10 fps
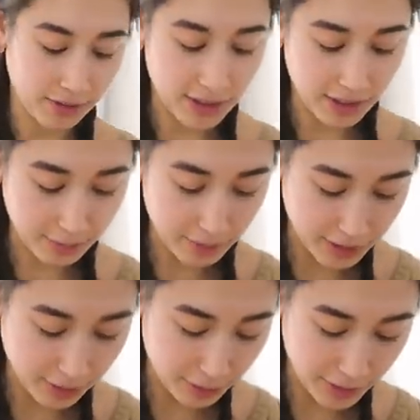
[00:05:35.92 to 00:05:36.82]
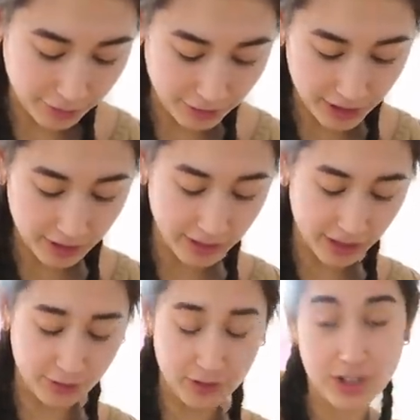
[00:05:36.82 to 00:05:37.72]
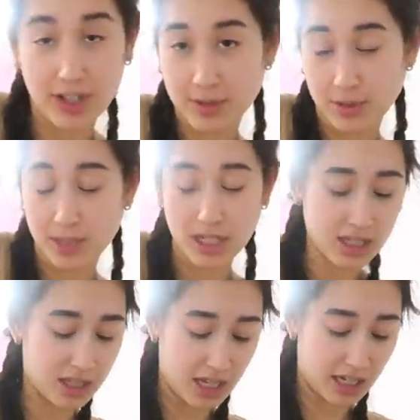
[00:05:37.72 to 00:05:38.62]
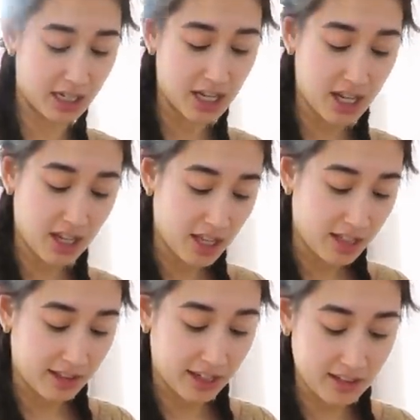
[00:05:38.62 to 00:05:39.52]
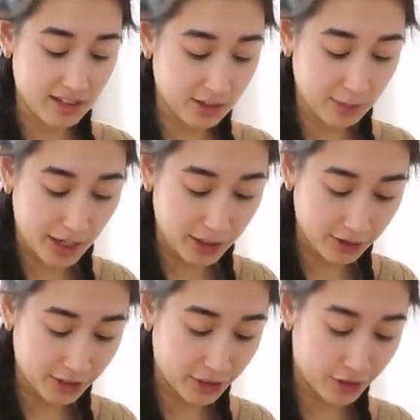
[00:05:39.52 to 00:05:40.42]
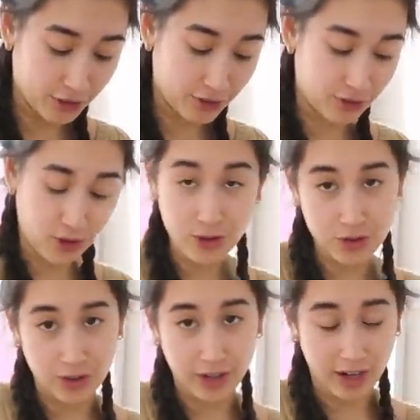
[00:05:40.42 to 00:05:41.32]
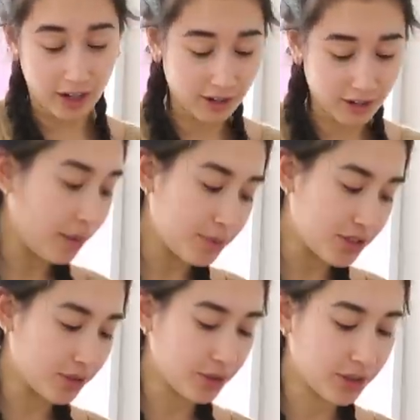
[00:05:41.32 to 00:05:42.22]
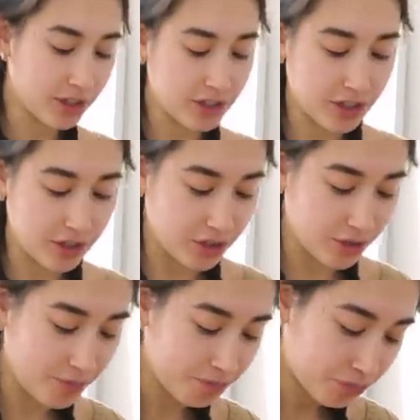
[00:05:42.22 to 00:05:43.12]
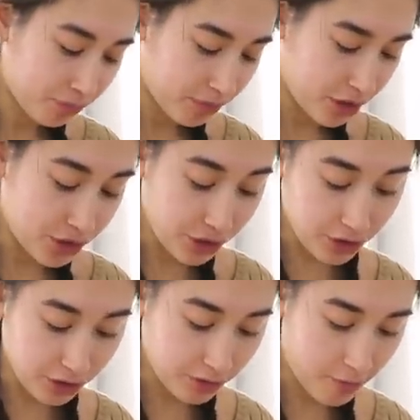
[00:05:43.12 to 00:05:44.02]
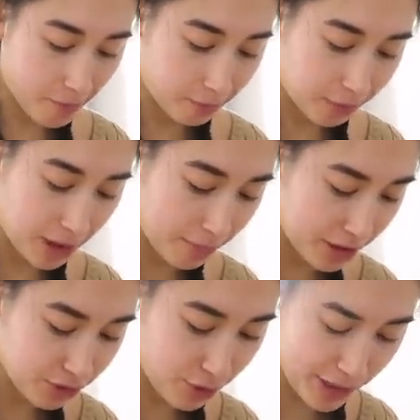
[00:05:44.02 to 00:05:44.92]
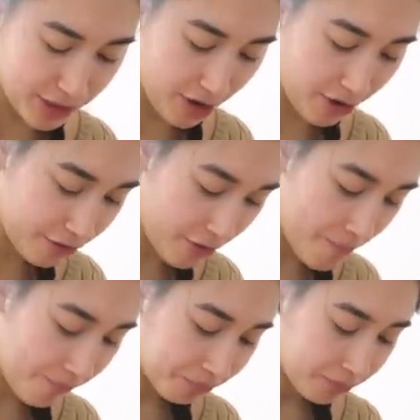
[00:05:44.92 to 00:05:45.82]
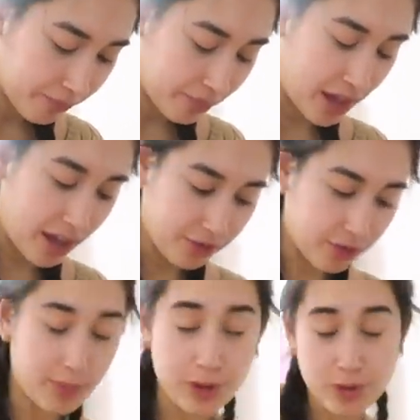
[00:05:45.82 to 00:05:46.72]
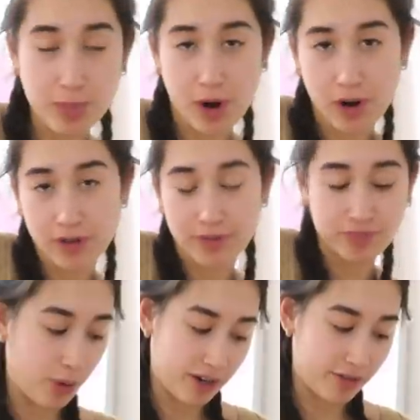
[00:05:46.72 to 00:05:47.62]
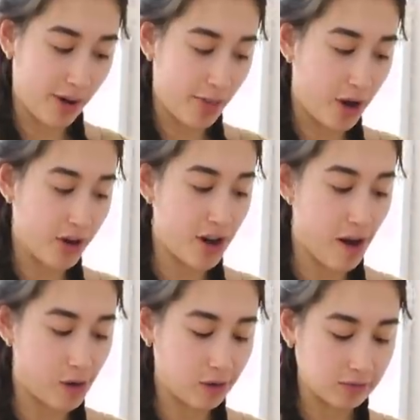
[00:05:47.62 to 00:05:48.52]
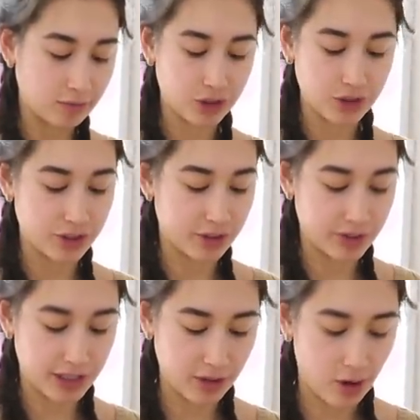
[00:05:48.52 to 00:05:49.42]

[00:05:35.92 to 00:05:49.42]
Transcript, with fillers: on eating meat or being vegan like a few times a week, then that is still better than not doing it. I'm still gonna continue to cook plant-based for myself. And for the most part, whenever I'm out, I'll choose the vegan